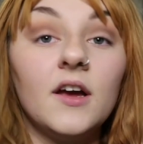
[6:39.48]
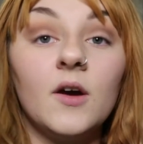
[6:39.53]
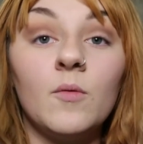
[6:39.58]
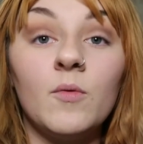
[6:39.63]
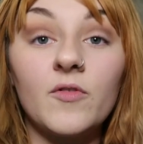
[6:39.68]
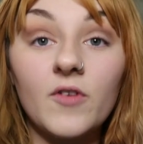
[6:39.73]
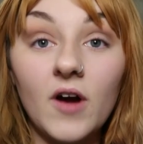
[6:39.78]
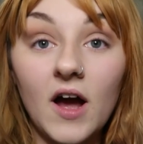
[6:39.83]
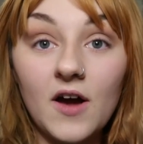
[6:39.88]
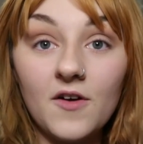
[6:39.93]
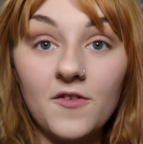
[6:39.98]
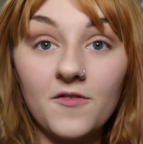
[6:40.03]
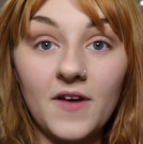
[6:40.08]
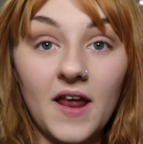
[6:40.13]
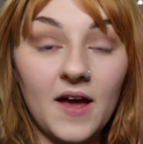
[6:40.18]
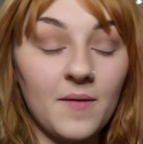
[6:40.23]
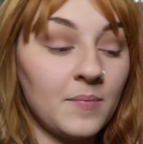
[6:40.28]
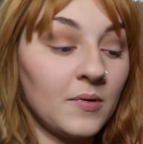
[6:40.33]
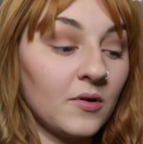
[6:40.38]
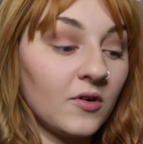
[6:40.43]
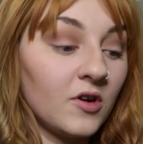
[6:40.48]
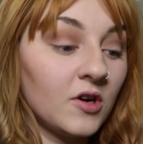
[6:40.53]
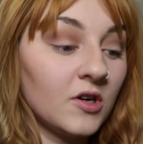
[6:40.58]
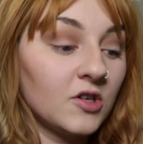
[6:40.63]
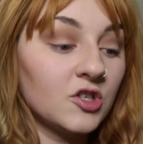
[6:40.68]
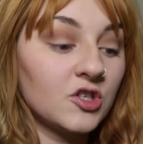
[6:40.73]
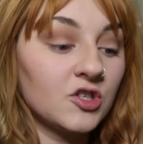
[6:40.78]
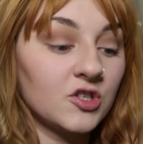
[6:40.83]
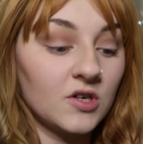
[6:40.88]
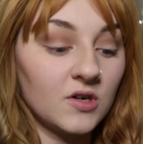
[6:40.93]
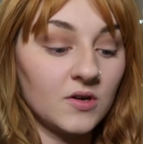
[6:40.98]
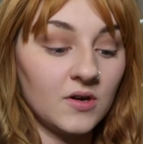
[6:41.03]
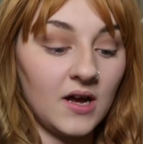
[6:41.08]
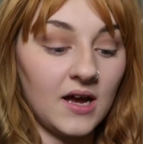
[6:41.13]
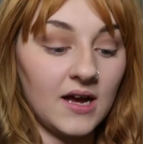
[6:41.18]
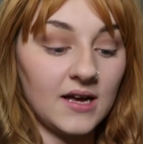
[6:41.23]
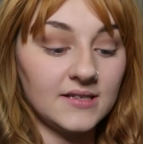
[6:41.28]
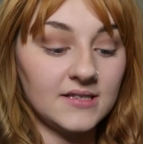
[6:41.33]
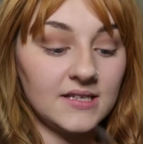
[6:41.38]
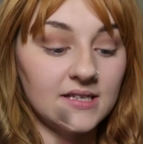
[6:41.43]
We've got our flat brush,
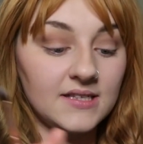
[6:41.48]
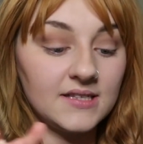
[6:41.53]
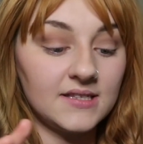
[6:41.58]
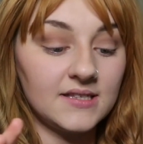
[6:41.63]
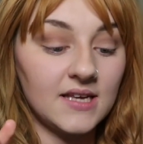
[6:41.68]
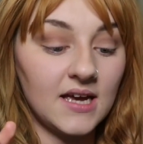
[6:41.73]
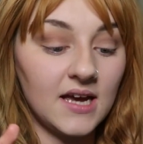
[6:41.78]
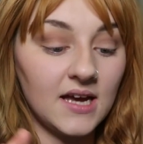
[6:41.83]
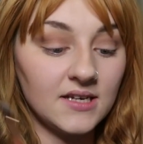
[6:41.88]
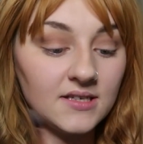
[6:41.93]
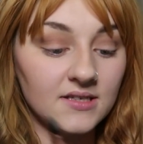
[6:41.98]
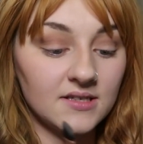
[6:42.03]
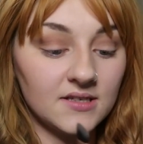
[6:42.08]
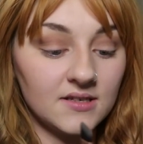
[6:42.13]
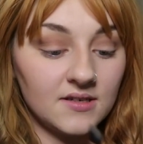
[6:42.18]
as he said,